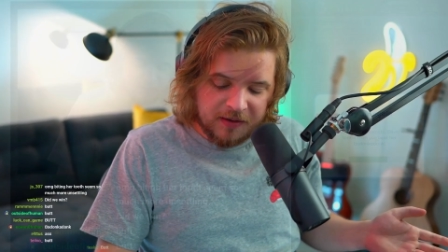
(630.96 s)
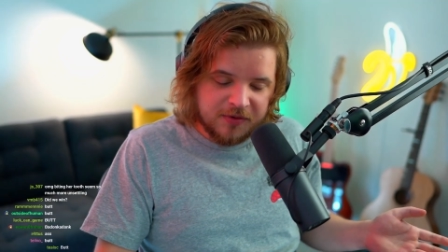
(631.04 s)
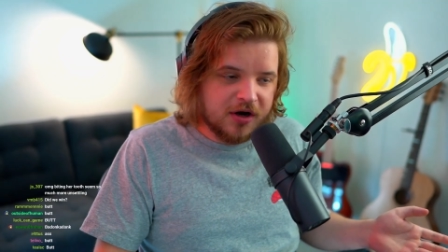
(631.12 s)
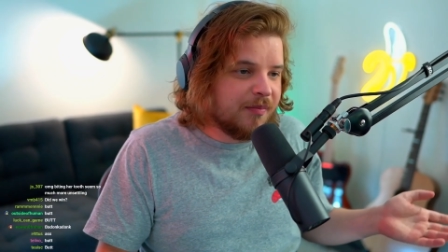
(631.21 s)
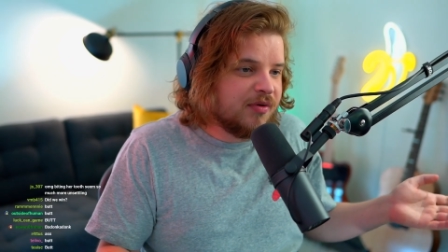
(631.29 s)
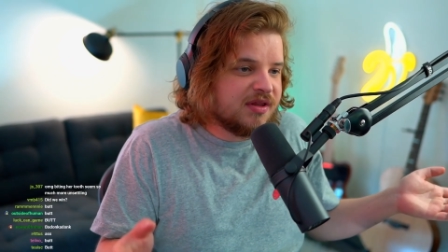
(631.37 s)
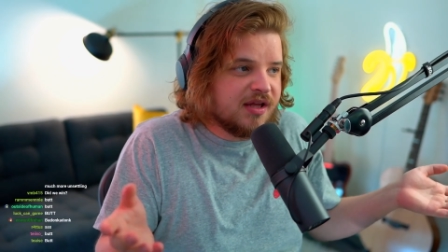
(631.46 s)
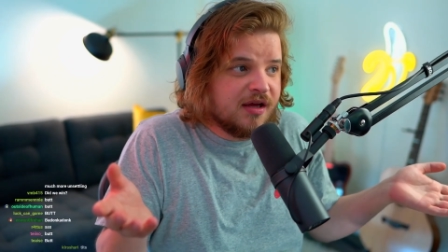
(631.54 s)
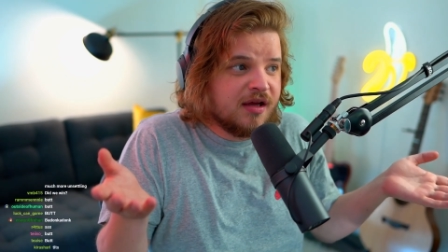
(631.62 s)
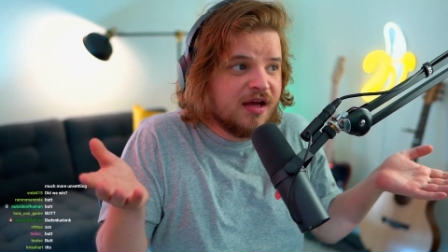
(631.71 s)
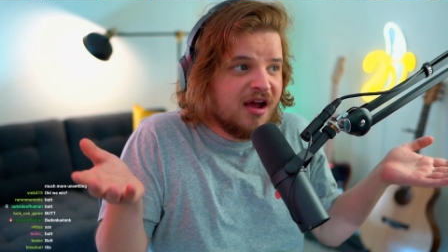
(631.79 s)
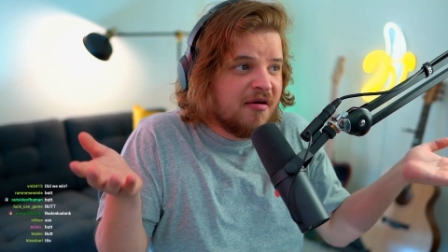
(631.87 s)
I'm not up with
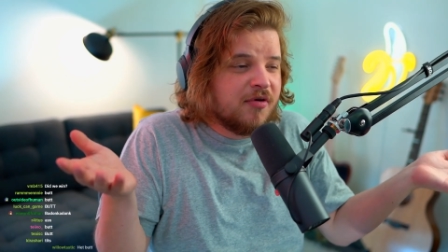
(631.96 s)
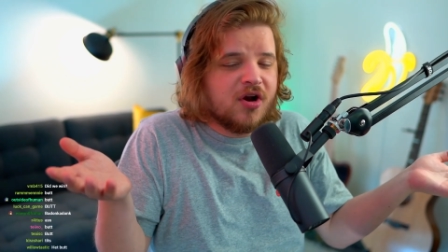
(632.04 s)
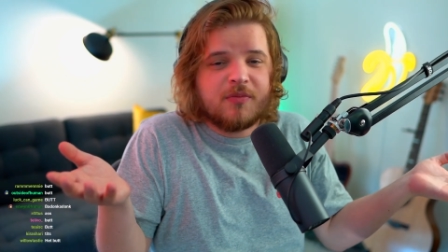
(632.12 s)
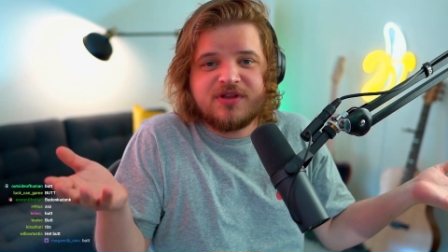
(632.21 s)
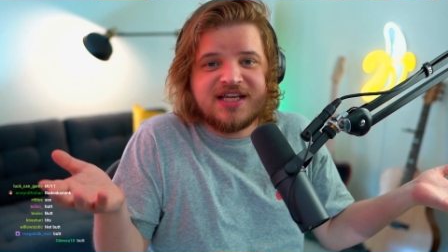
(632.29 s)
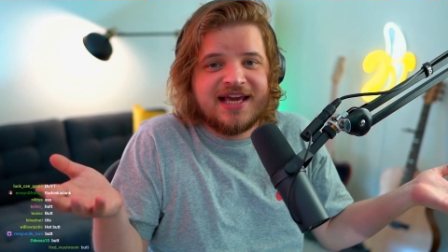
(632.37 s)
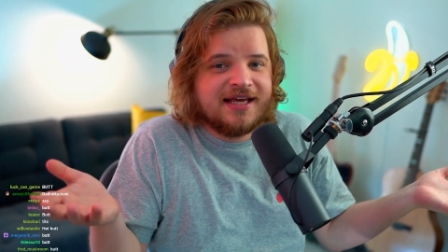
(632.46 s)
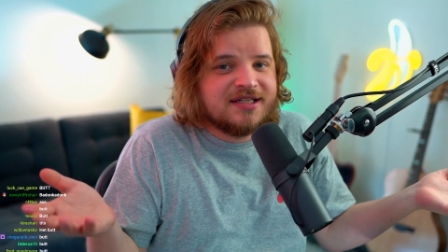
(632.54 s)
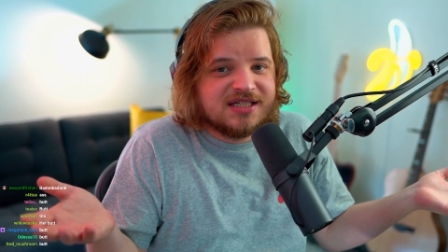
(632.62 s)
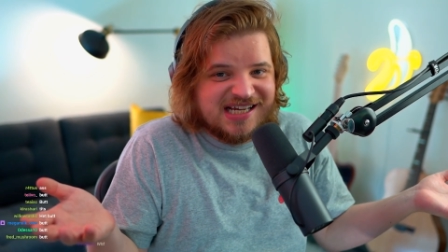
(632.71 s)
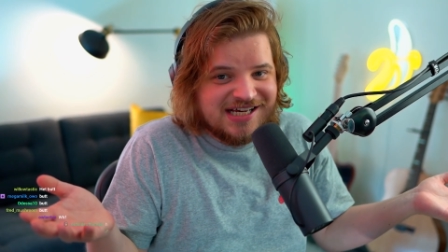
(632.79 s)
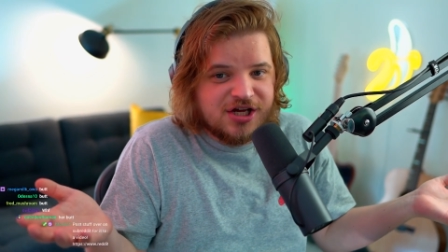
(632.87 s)
the I'm not up with the
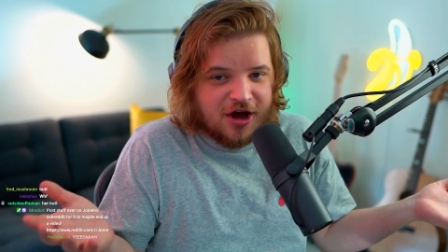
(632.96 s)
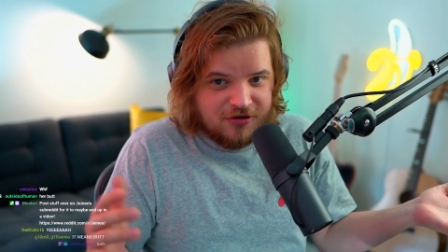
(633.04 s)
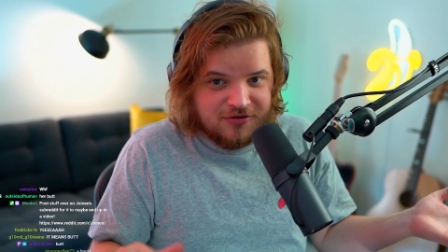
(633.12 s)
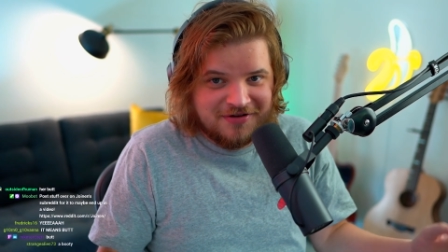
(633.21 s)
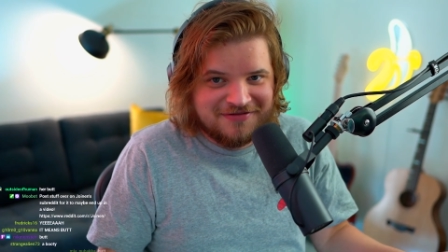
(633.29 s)
kids lingo.